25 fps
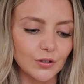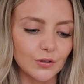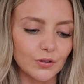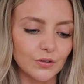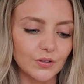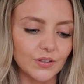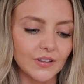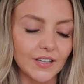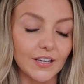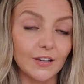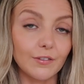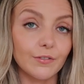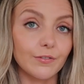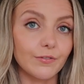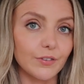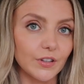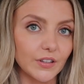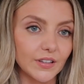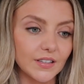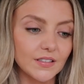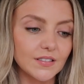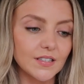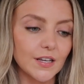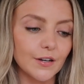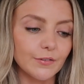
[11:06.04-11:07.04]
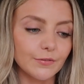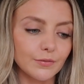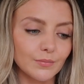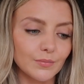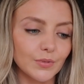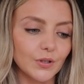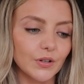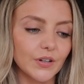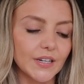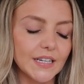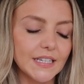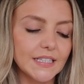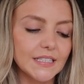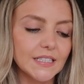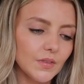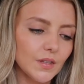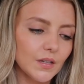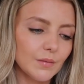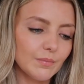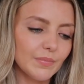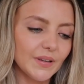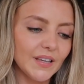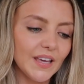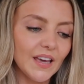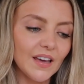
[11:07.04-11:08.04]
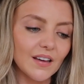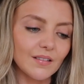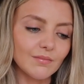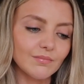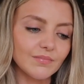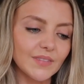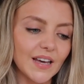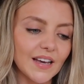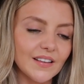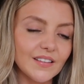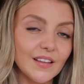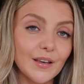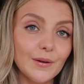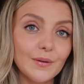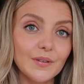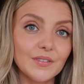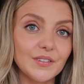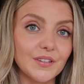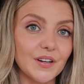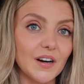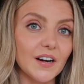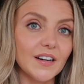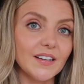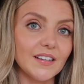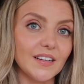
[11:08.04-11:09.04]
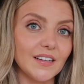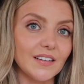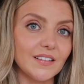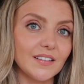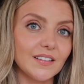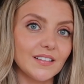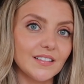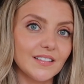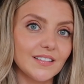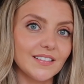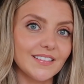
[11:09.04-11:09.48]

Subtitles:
going like fully self-employed. But yeah, that's how it started.